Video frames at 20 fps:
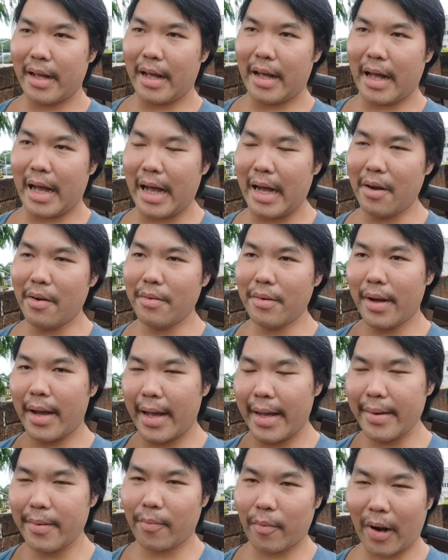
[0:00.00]
how
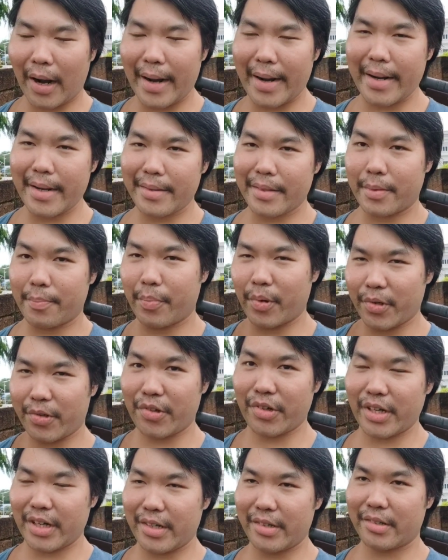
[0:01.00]
and why the
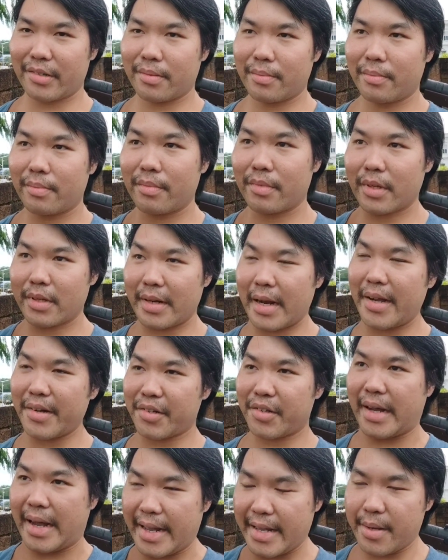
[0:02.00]
Portuguese, the
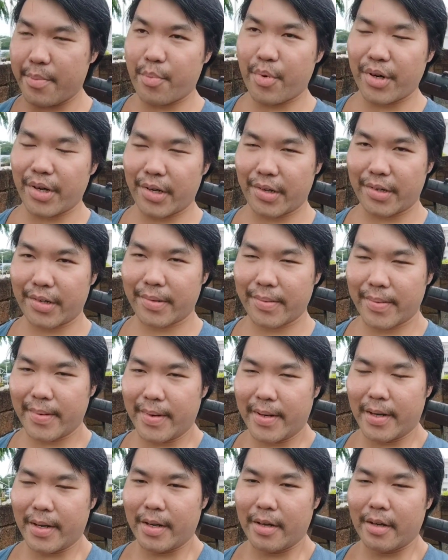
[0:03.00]
Dutch, and the British
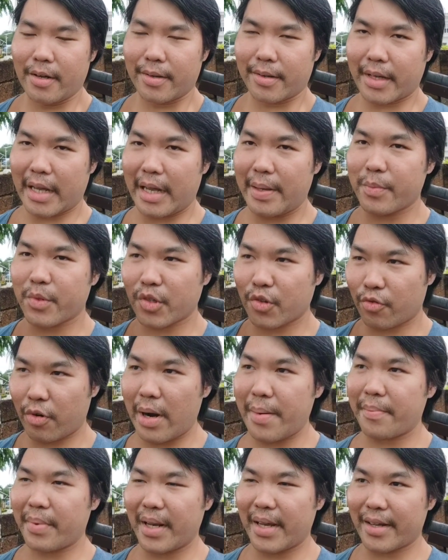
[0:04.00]
came
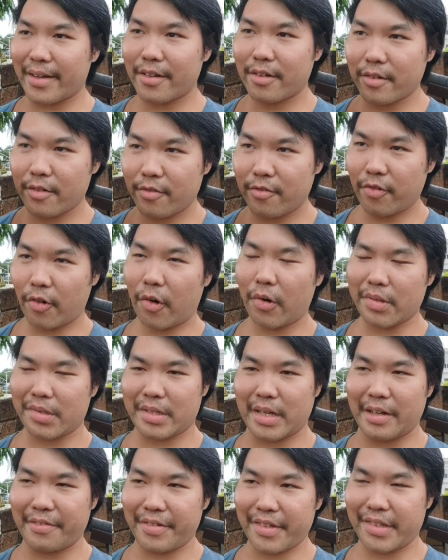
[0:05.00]
scrambling for
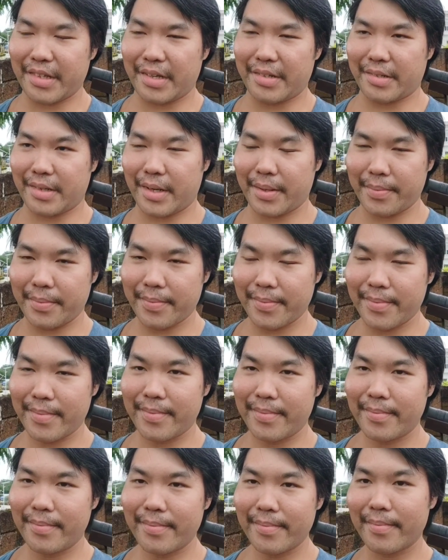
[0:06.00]
Southeast Asia.
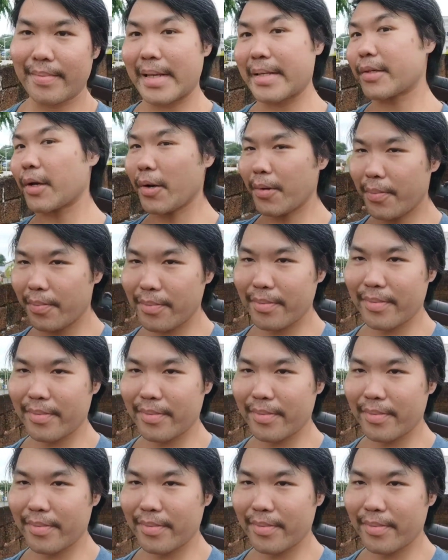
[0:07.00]
Let's go!